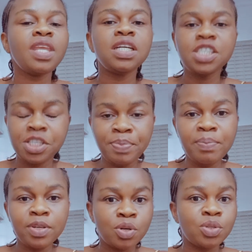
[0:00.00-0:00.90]
the shipping
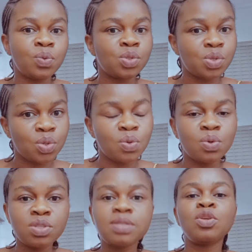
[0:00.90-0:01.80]
method you want to
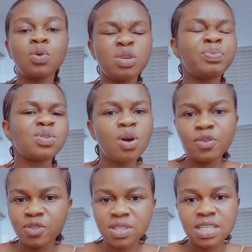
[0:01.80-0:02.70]
use. You put all
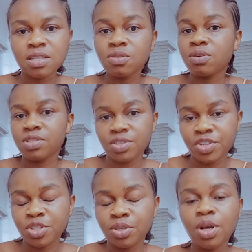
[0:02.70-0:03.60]
of those things into
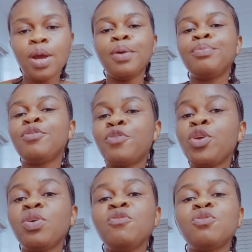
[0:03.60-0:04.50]
consideration before
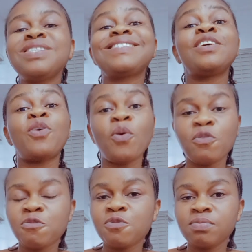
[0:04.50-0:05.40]
you even think
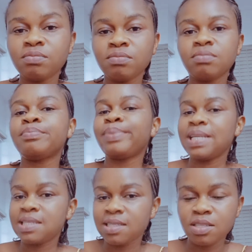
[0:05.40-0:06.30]
of
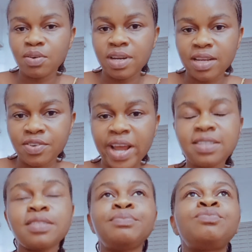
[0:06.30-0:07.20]
placing these orders,
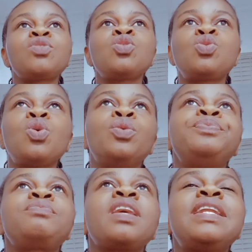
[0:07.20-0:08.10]
right?
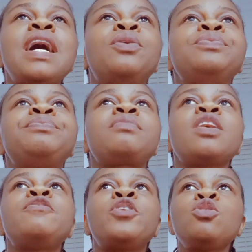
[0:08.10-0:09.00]
So now,
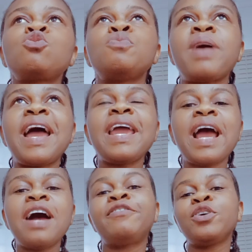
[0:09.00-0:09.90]
for you to buy
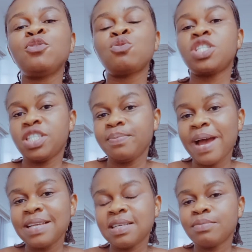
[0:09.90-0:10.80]
and for you to ship
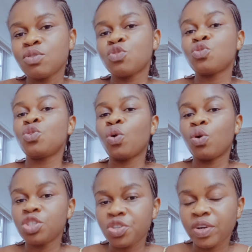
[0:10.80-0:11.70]
items to your
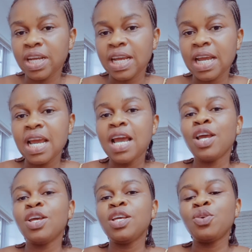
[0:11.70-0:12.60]
country,
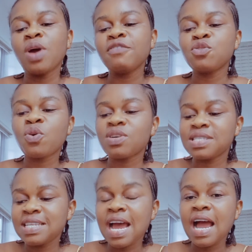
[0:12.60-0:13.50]
you have to
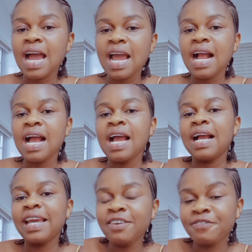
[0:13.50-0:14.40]
consider
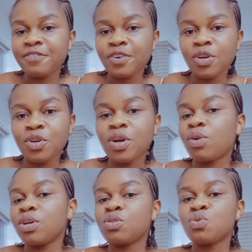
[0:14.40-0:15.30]
if you are
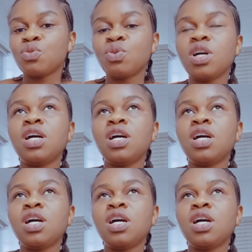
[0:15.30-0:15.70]
going to